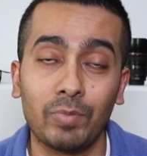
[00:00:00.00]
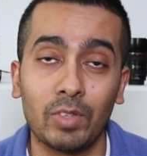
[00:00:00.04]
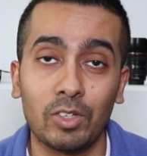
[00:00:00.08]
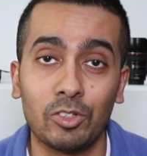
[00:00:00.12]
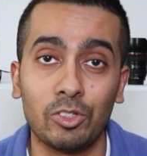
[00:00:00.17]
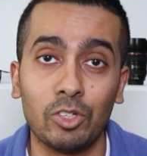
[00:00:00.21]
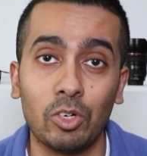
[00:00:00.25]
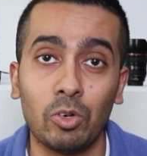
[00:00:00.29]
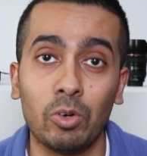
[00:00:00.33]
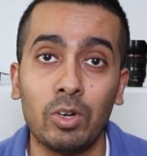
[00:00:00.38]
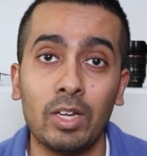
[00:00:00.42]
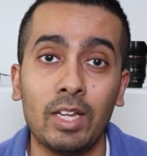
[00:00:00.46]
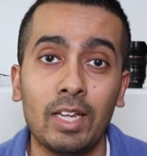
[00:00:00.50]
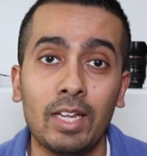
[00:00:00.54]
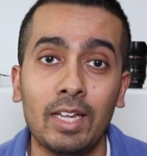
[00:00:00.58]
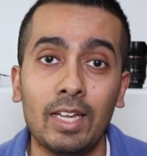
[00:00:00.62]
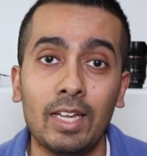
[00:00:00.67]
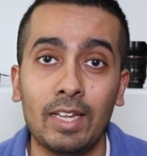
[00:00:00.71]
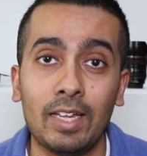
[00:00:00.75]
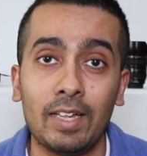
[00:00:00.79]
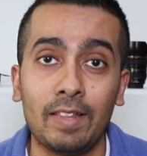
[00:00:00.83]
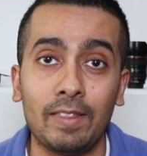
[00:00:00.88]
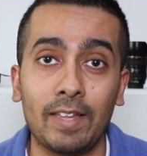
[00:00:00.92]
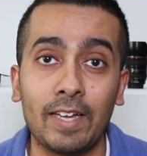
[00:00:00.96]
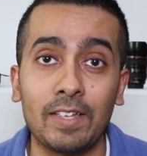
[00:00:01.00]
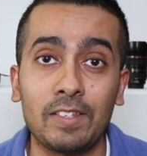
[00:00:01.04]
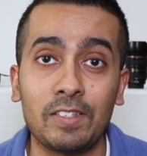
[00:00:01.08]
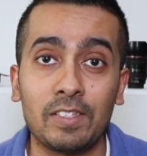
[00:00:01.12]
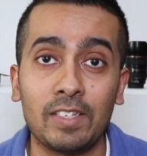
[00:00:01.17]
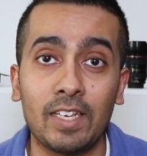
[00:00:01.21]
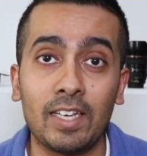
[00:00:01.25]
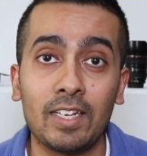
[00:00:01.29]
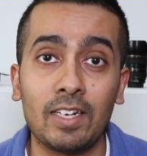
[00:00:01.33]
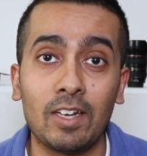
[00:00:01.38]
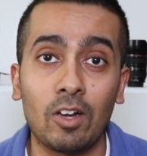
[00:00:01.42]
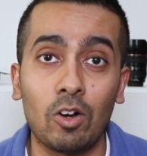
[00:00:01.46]
So that's
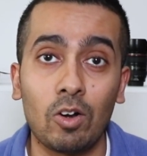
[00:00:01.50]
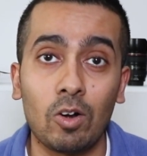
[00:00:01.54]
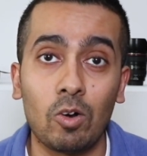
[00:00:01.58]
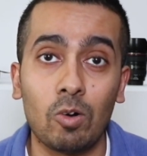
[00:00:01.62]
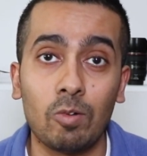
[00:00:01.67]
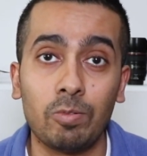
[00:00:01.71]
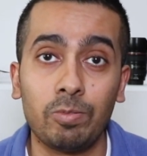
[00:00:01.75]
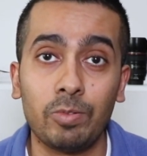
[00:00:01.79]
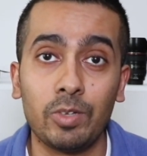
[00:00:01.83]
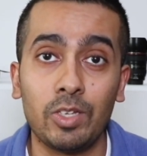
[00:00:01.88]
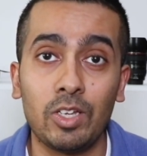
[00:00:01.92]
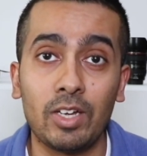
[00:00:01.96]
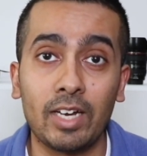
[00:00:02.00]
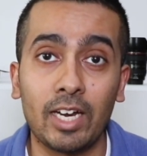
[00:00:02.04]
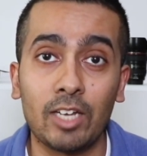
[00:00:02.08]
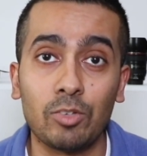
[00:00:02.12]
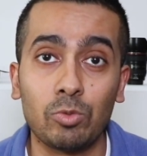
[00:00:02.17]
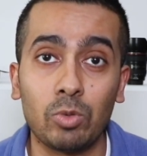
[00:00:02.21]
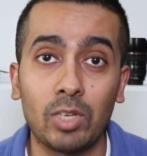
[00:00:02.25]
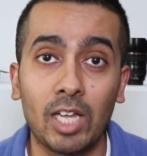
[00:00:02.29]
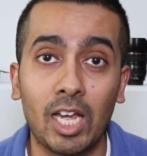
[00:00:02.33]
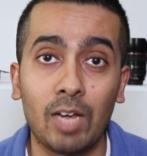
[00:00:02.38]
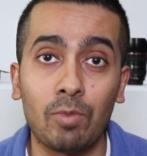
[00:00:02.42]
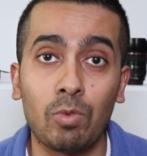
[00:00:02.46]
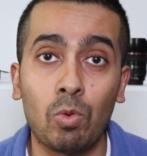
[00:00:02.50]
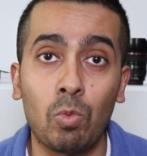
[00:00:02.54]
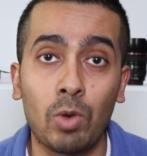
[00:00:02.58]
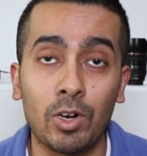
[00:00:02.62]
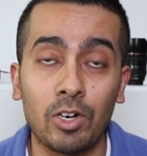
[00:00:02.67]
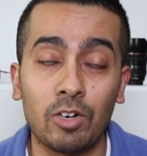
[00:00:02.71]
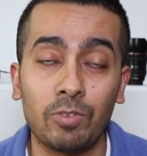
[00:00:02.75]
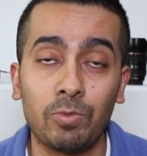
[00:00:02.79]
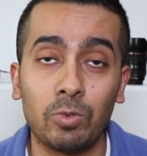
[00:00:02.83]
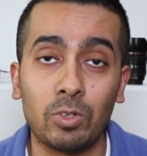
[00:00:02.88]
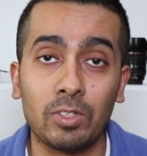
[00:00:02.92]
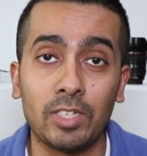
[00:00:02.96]
it. Hopefully you guys will have a
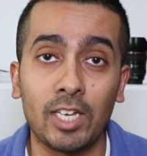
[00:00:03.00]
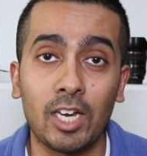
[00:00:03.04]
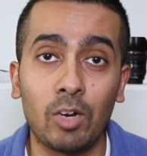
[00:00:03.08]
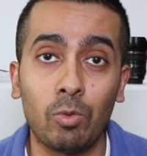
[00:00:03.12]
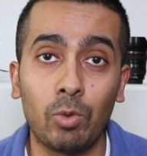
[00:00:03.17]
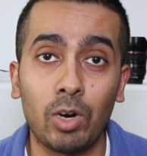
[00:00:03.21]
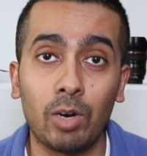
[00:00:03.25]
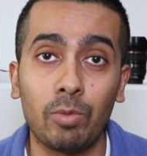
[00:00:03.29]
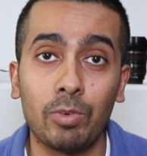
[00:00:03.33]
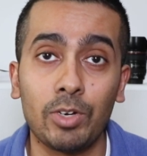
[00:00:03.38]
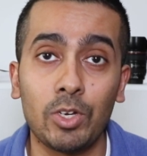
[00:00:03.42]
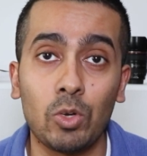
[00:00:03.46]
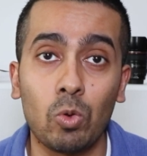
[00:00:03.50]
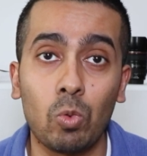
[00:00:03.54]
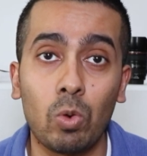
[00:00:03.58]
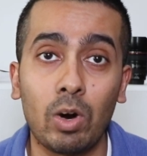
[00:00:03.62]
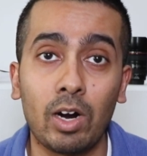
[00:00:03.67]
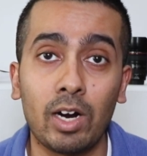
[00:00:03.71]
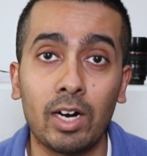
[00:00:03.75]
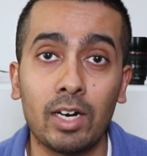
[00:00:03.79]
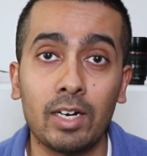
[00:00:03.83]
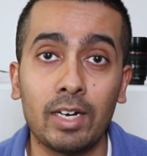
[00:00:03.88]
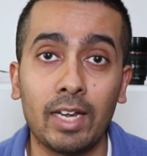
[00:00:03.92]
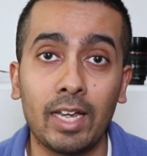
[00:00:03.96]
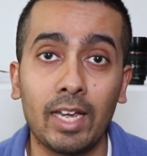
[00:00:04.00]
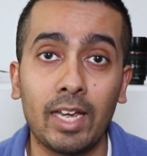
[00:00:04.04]
wonderful day wherever you are.